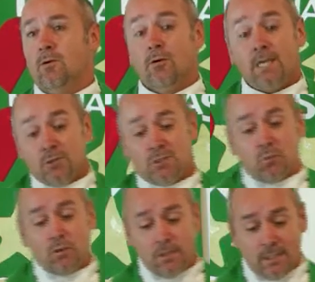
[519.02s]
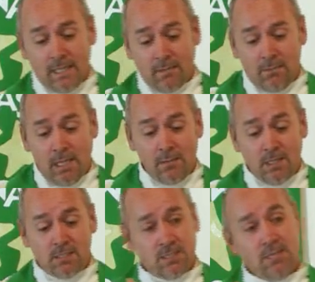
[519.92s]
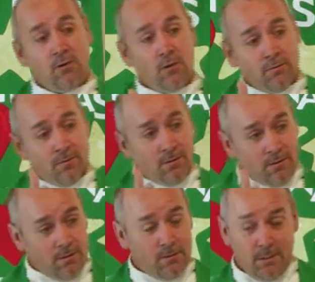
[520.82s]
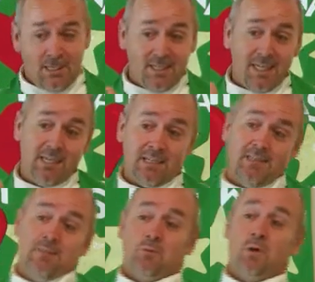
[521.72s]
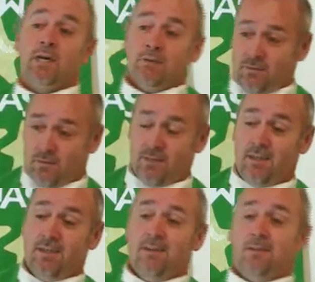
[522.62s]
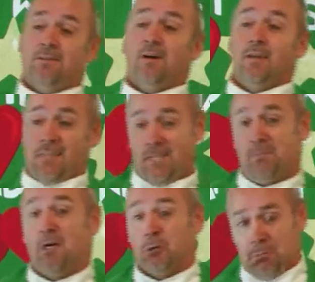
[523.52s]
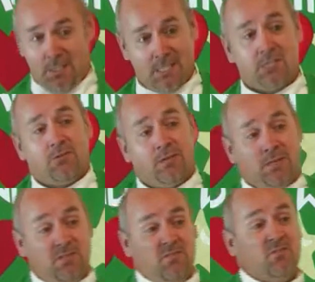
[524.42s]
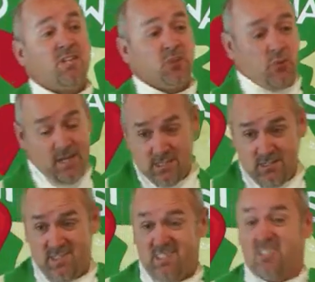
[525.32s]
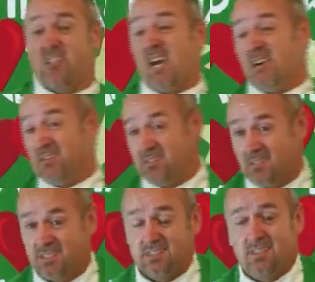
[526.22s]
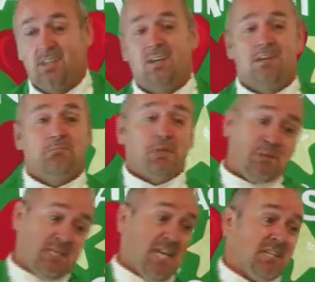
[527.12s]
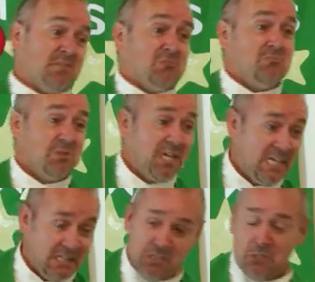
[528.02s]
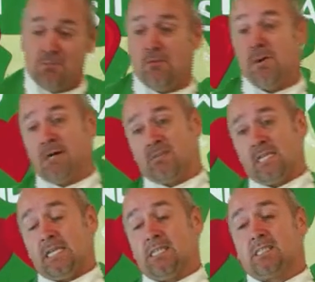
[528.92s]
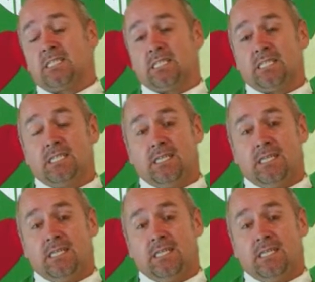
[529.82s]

Or he was worried that maybe she overheard he and his wife talking about ministry and the frustrations and the challenges, maybe kind of complaining a little bit about things.